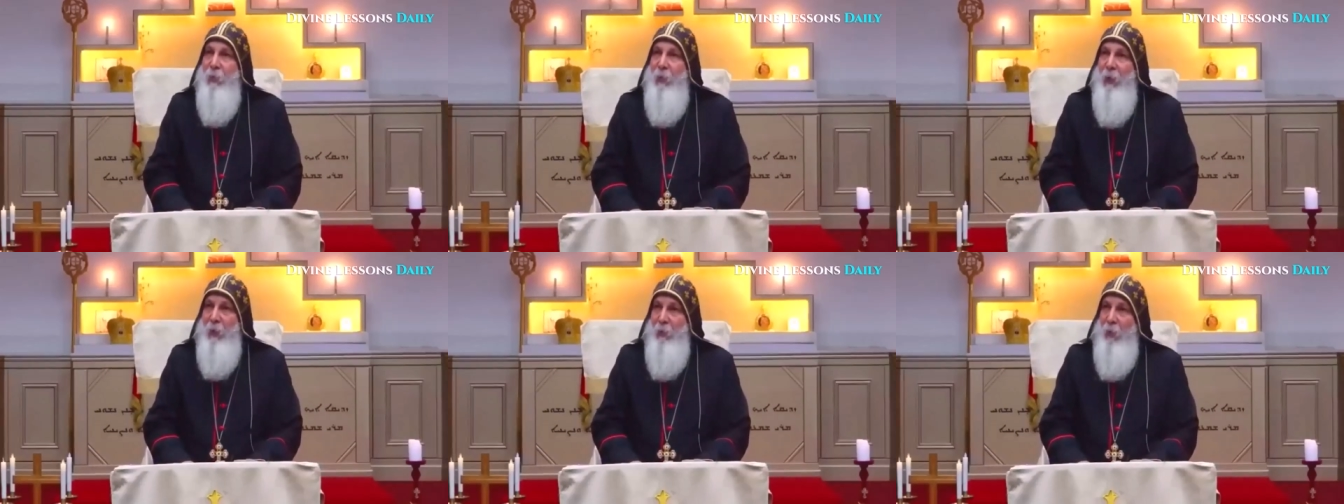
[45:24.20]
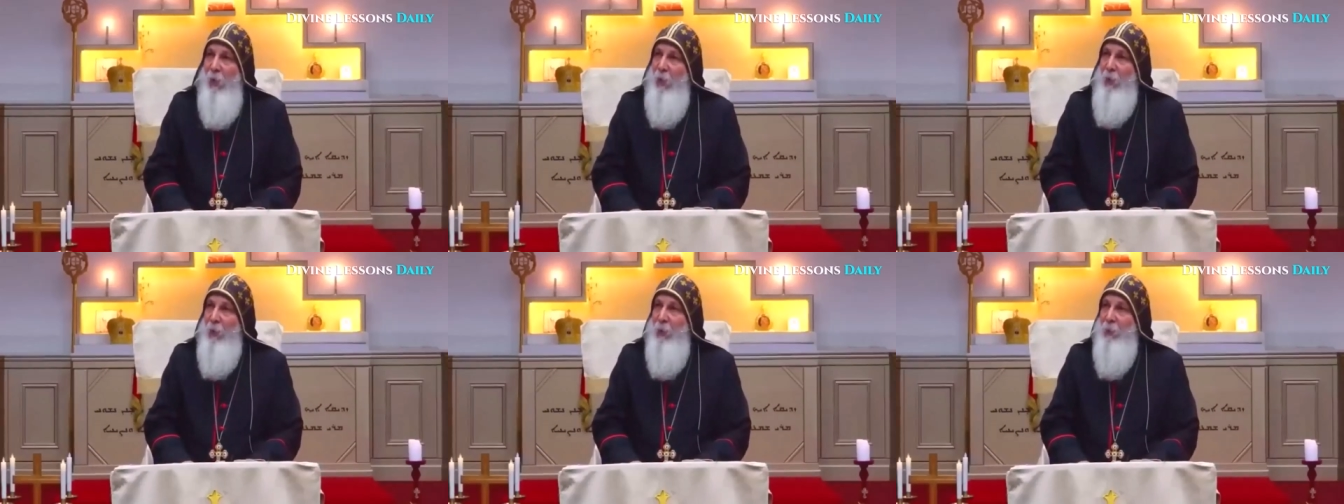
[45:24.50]
in
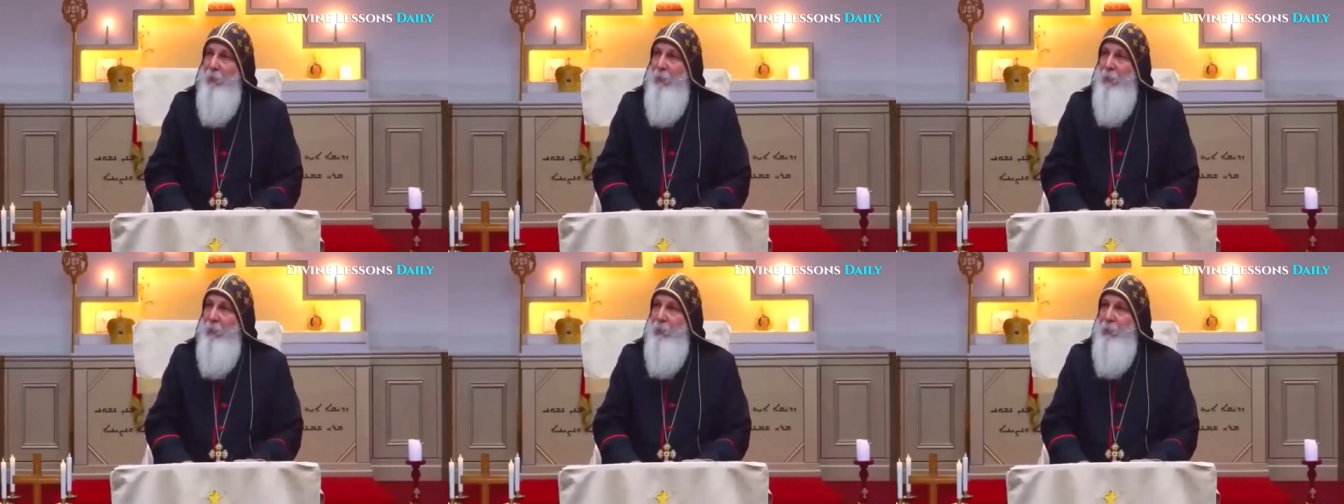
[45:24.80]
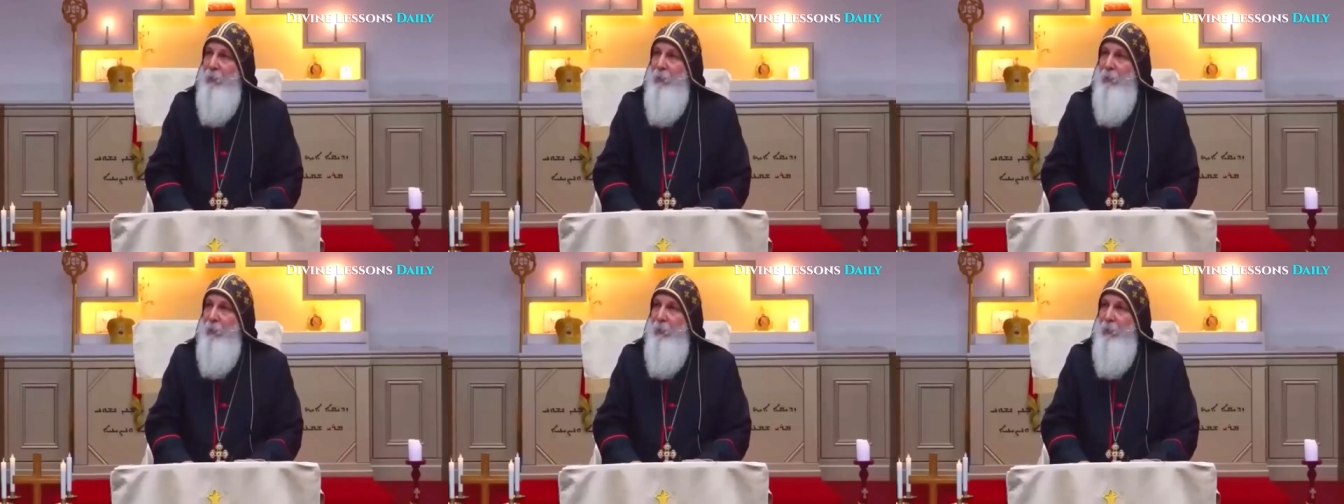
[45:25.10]

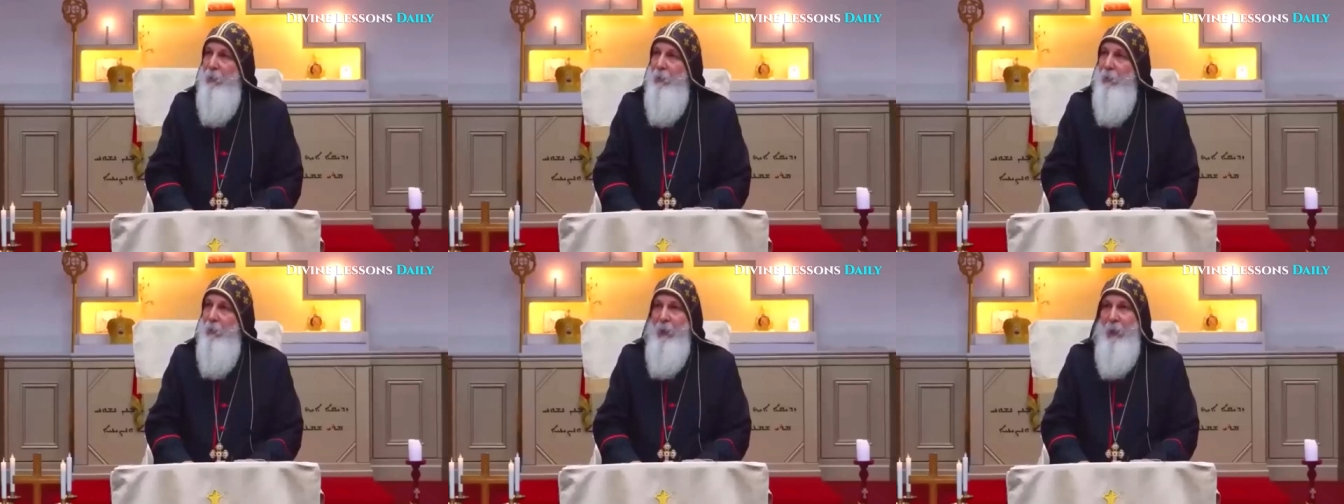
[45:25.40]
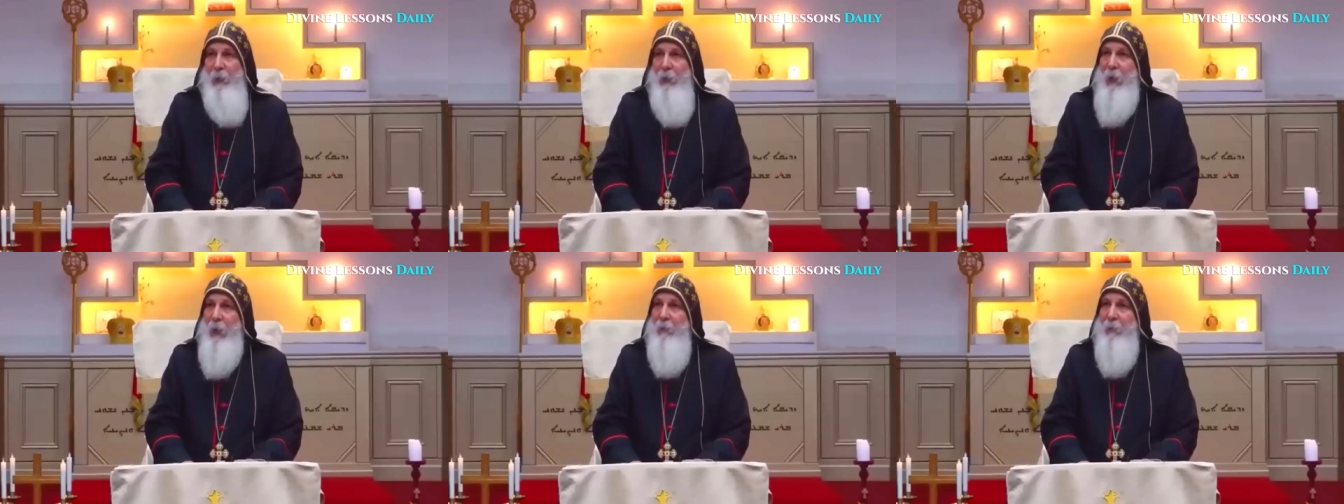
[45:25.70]
Hollywood,
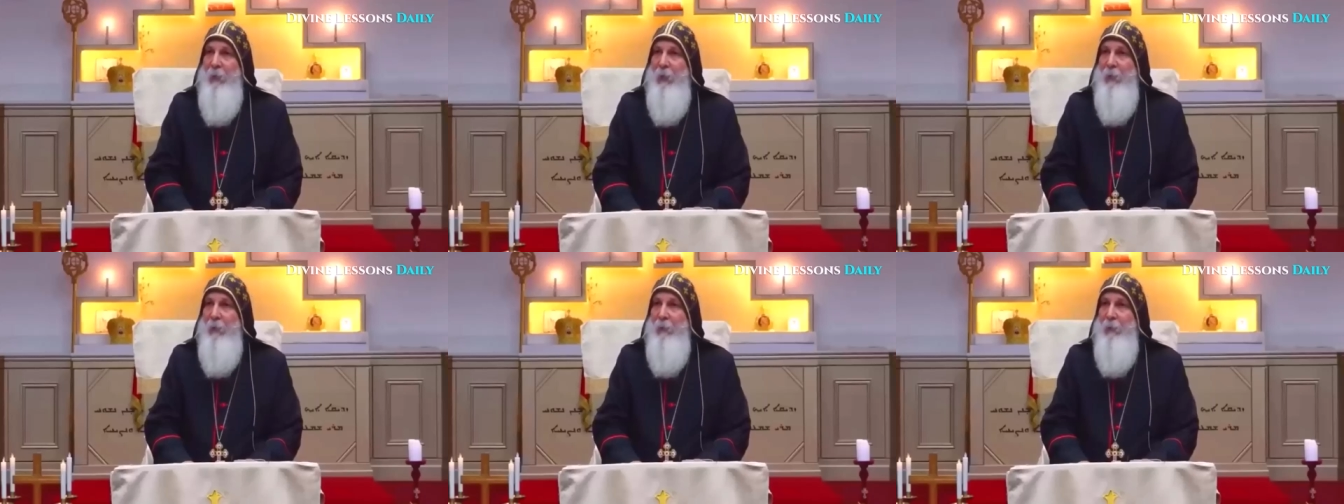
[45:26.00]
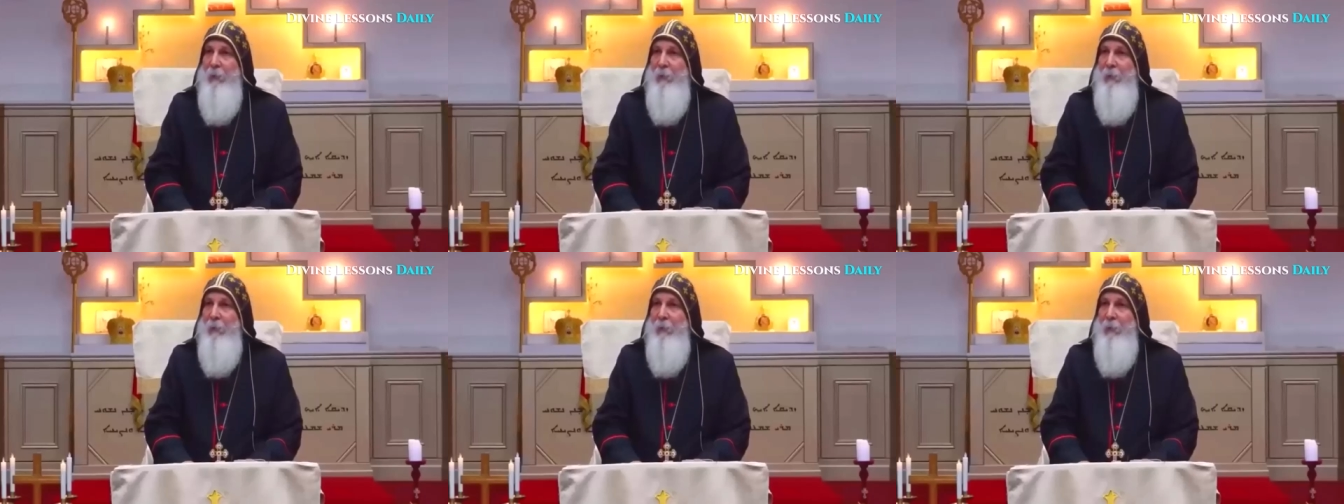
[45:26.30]
where are they?